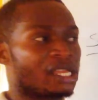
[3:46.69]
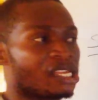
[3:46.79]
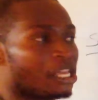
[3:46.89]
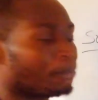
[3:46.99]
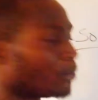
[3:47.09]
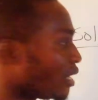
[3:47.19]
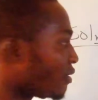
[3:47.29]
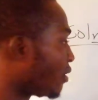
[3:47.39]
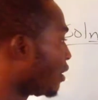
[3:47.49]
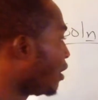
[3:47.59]
a, b,
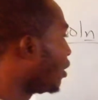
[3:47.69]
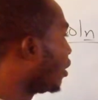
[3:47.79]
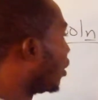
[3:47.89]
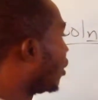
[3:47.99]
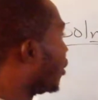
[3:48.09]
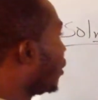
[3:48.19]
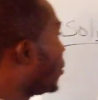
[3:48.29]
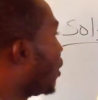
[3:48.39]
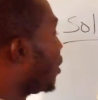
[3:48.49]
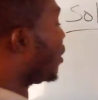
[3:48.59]
and c, it
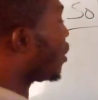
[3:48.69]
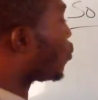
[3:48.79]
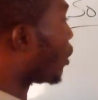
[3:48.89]
means this